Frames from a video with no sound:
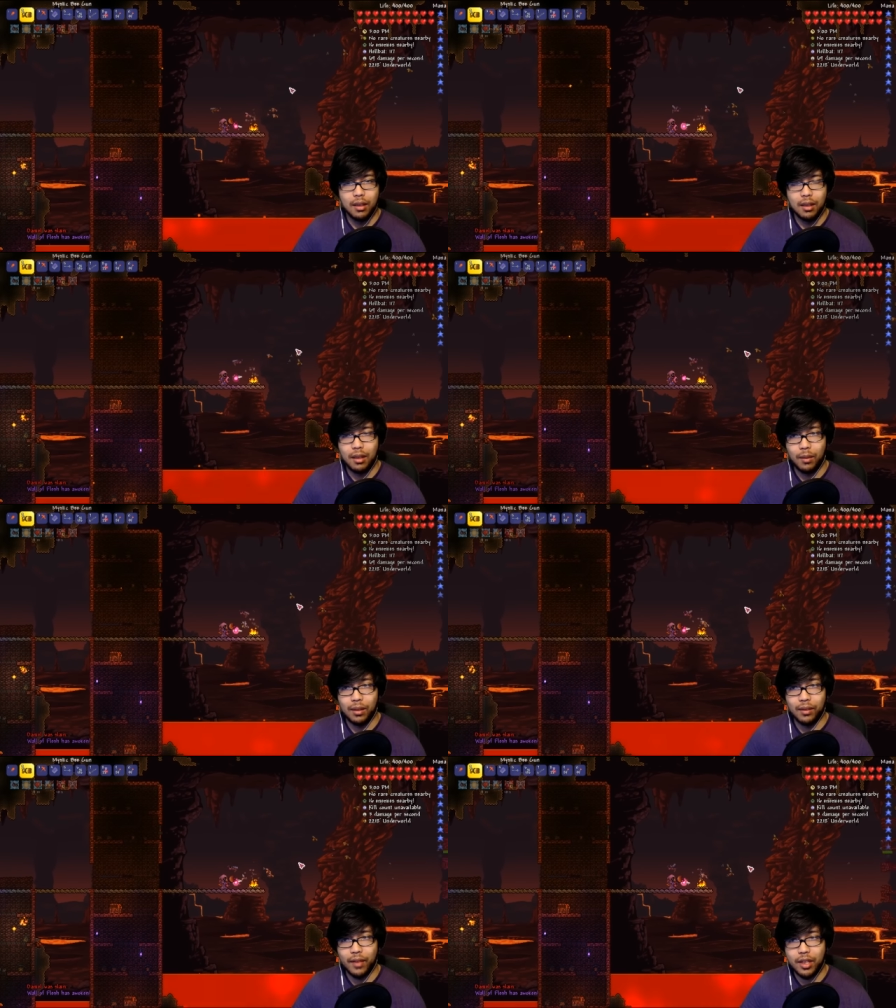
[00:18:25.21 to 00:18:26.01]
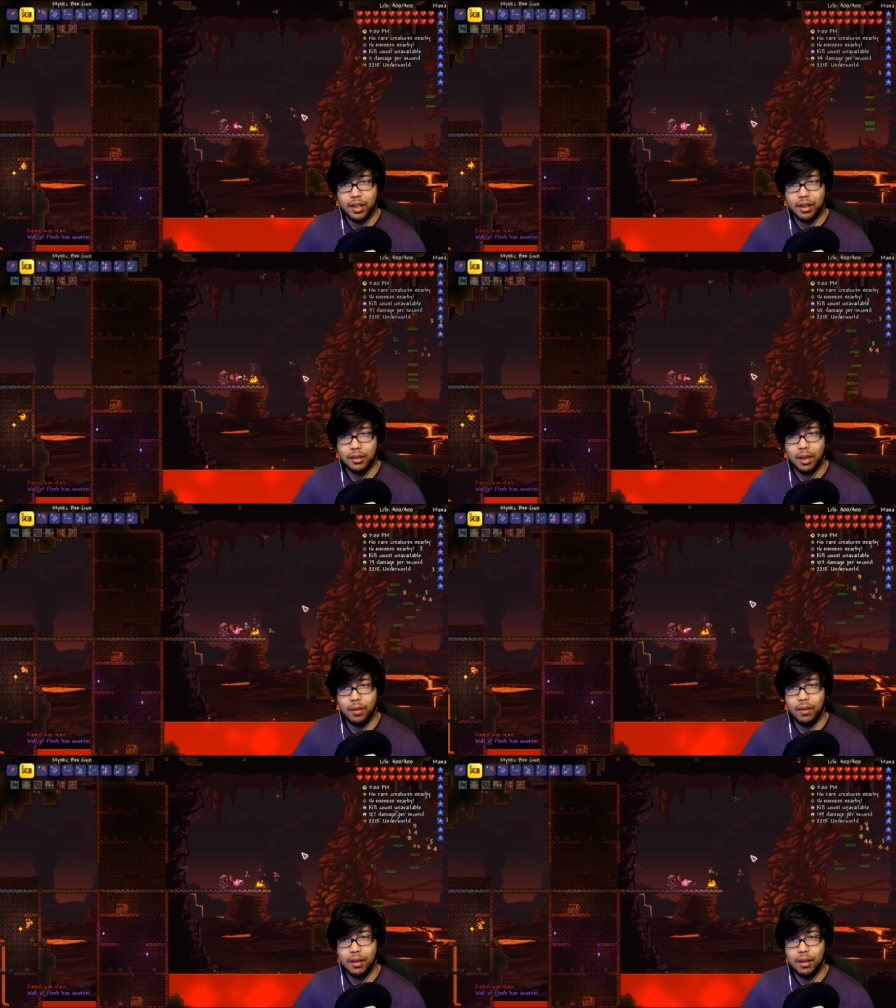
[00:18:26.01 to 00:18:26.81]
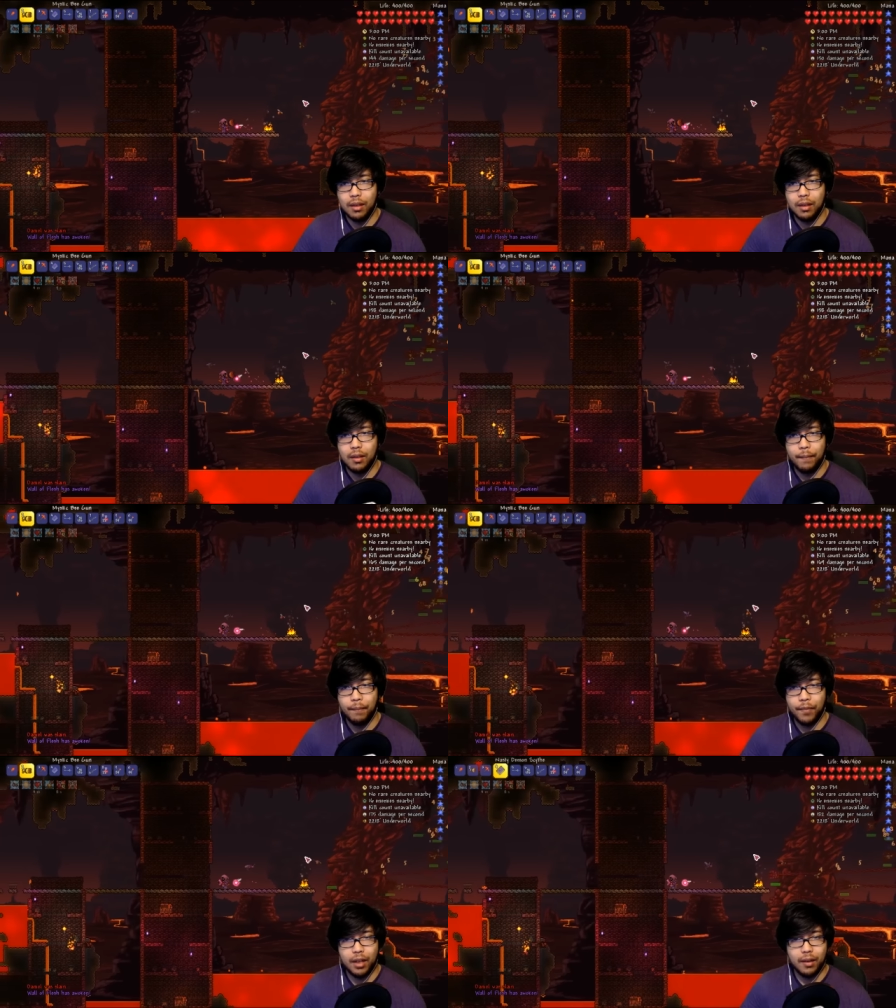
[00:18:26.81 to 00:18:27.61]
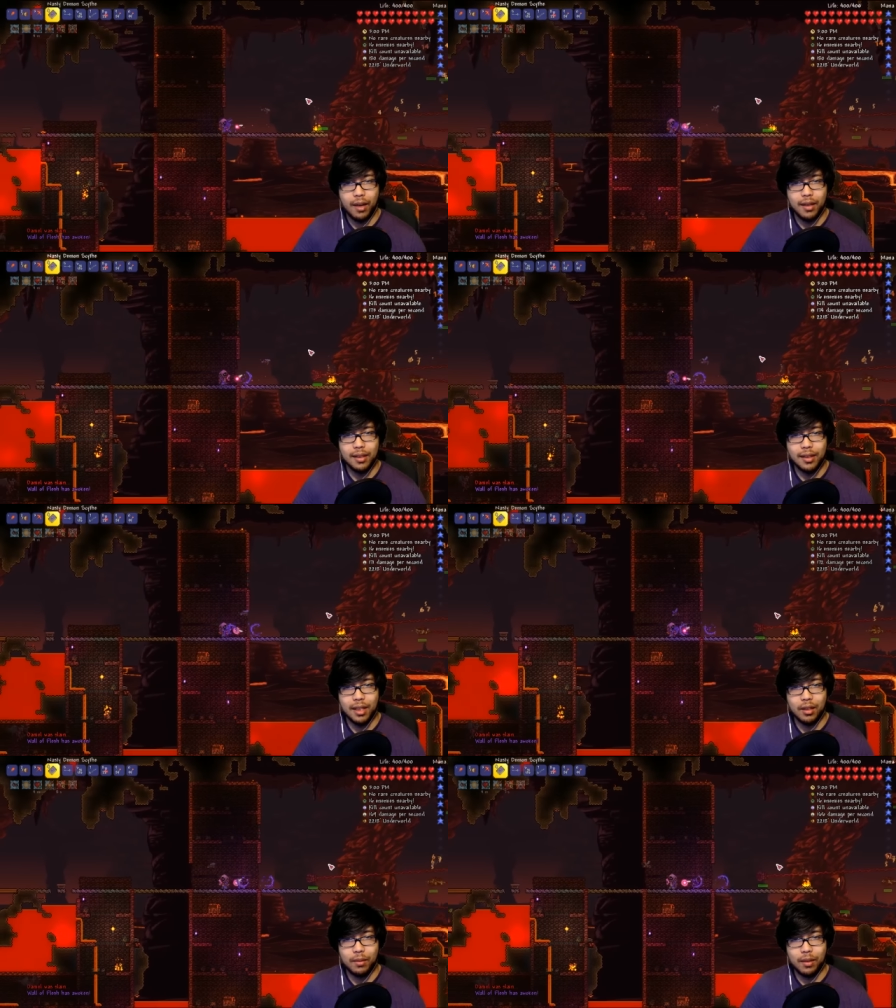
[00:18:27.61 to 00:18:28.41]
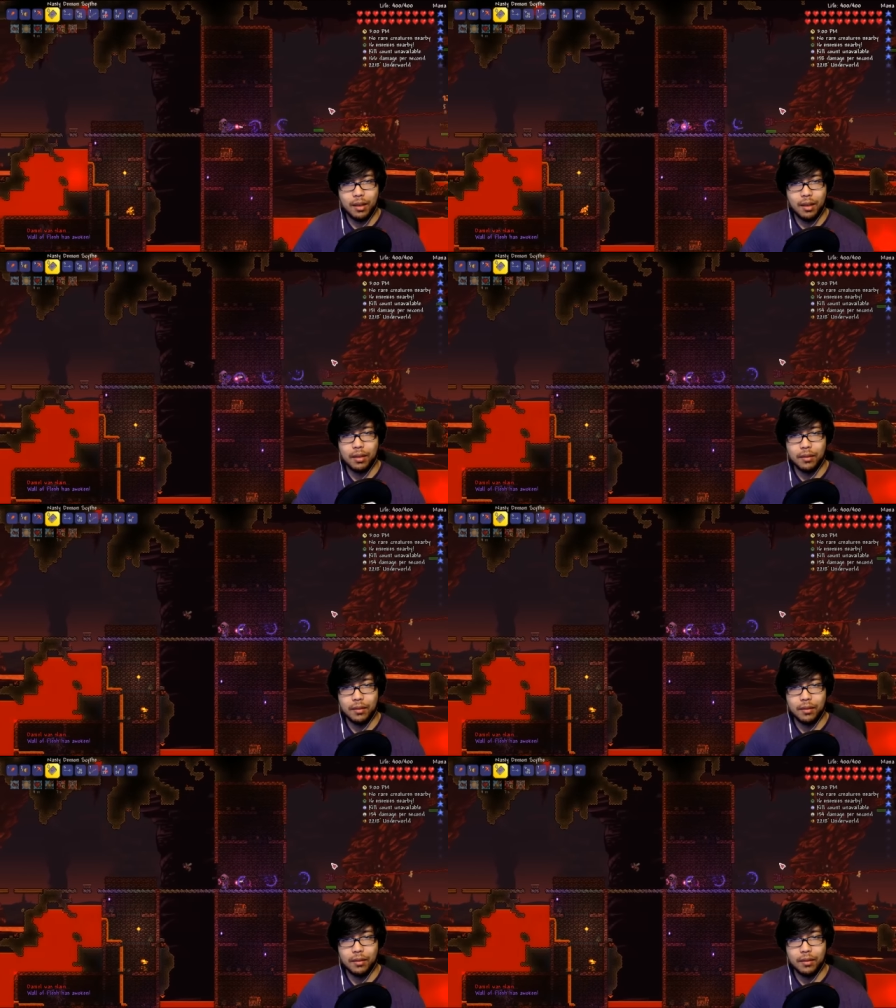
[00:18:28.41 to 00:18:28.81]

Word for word: All right, wall of flesh. Let's go. All right, this ain't terrible at all.